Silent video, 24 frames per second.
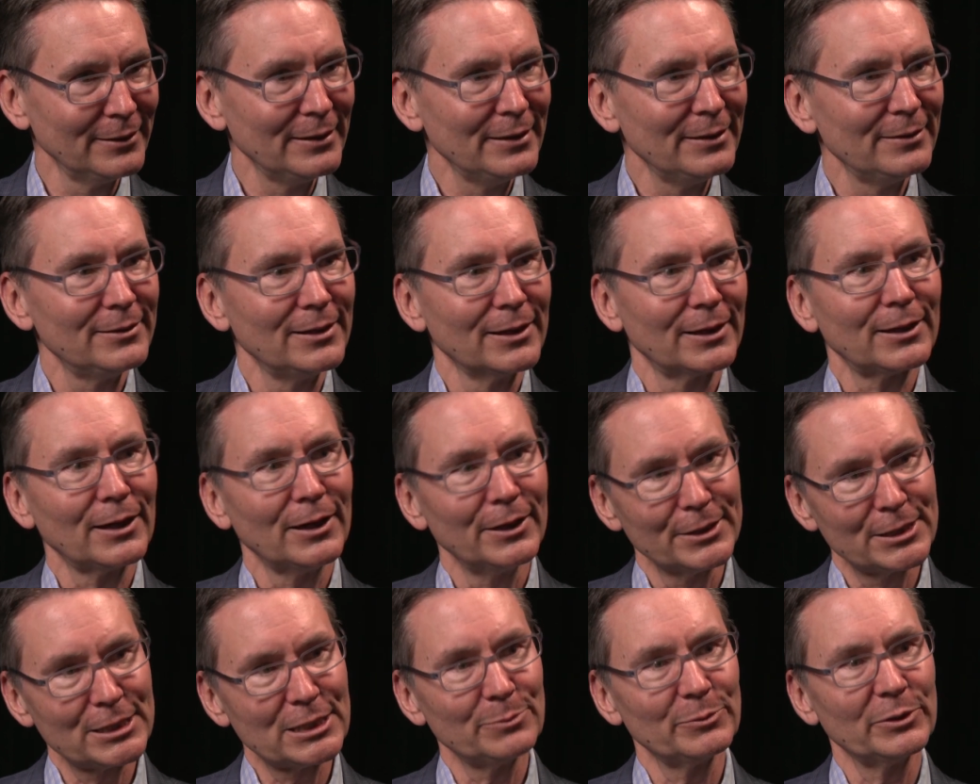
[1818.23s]
that
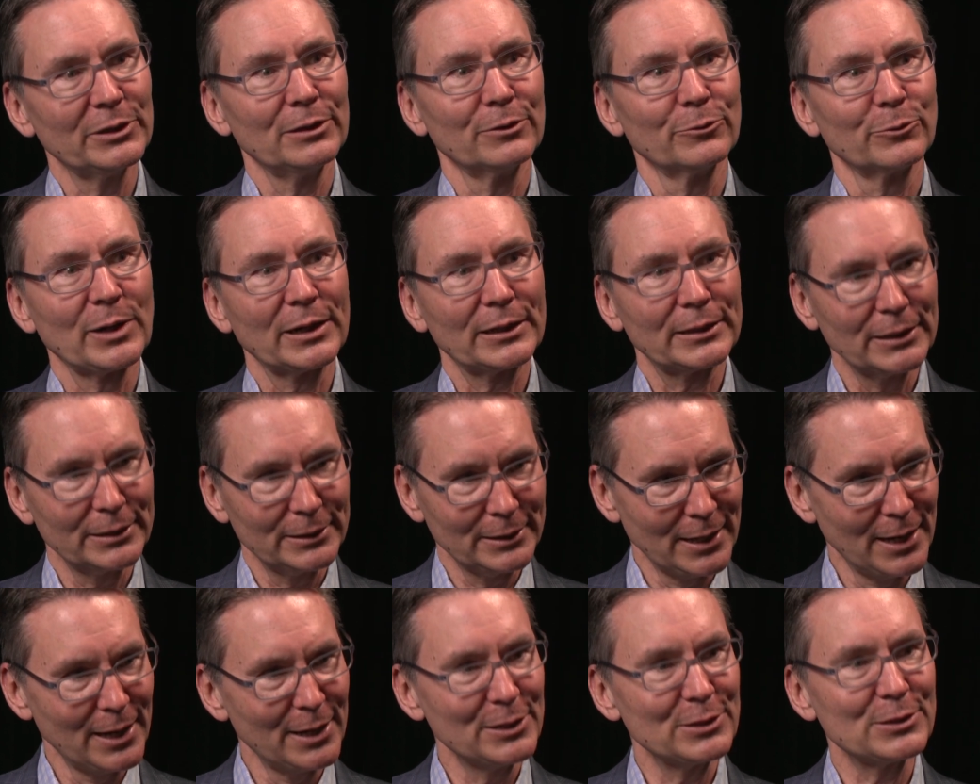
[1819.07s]
constantly
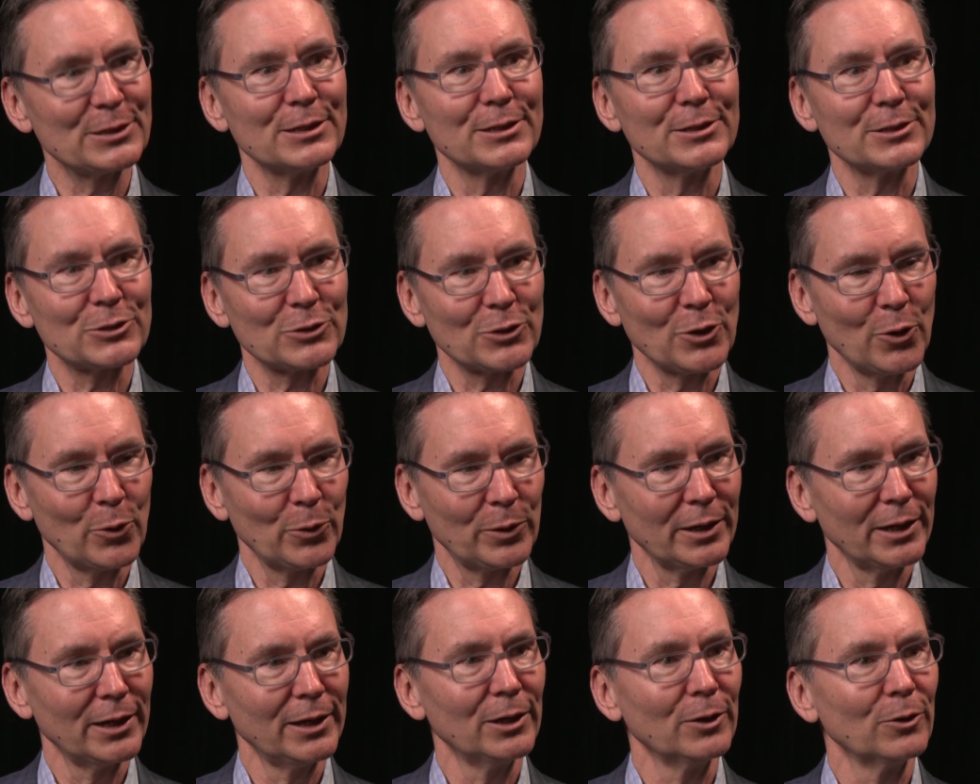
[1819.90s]
recognizes,
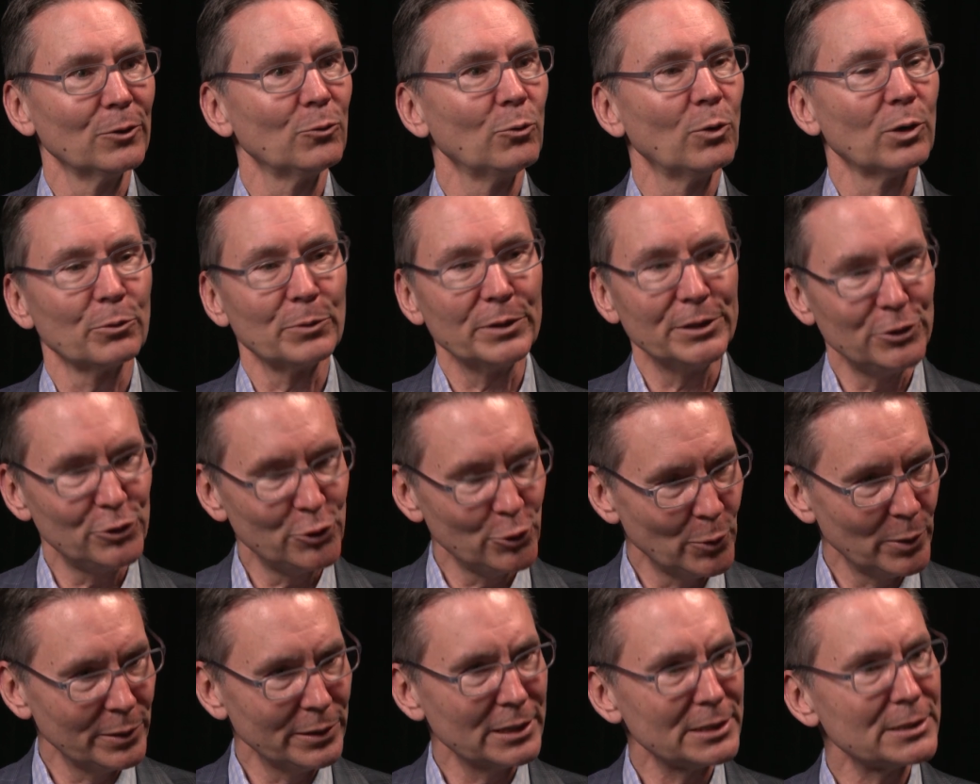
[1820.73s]
okay, what do we
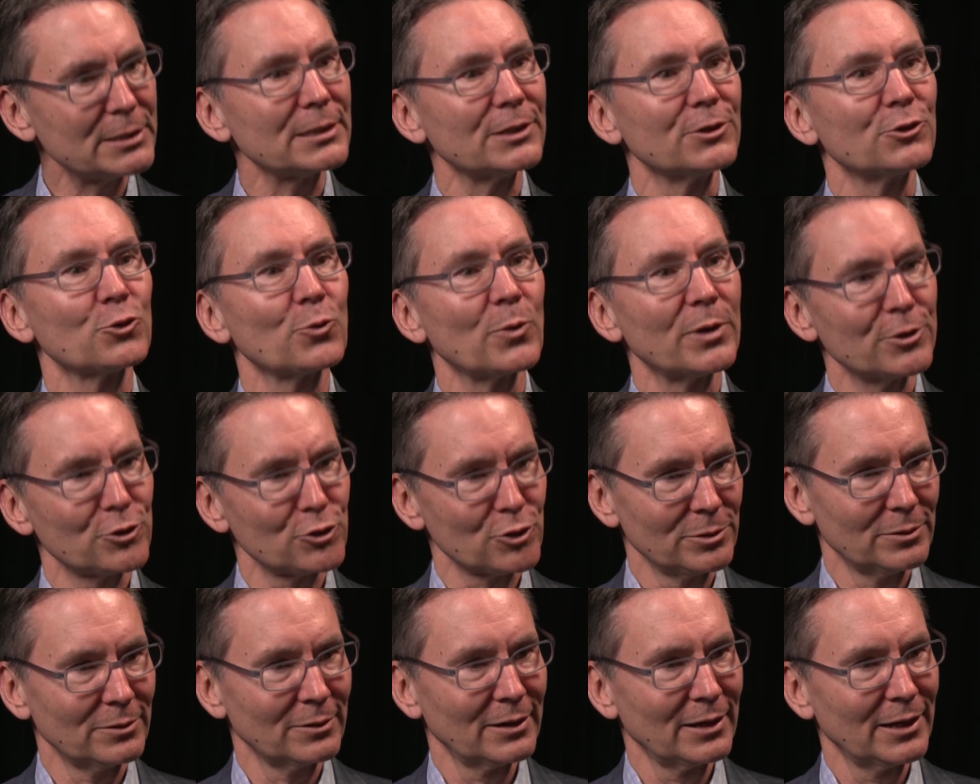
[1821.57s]
do in this
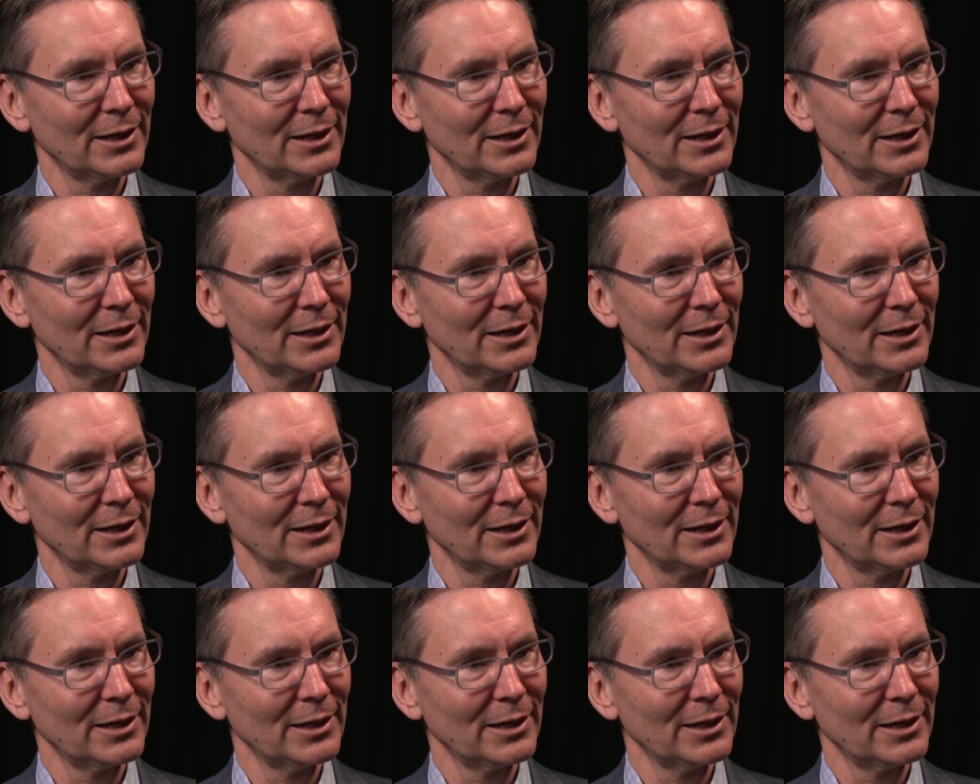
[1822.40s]
situation?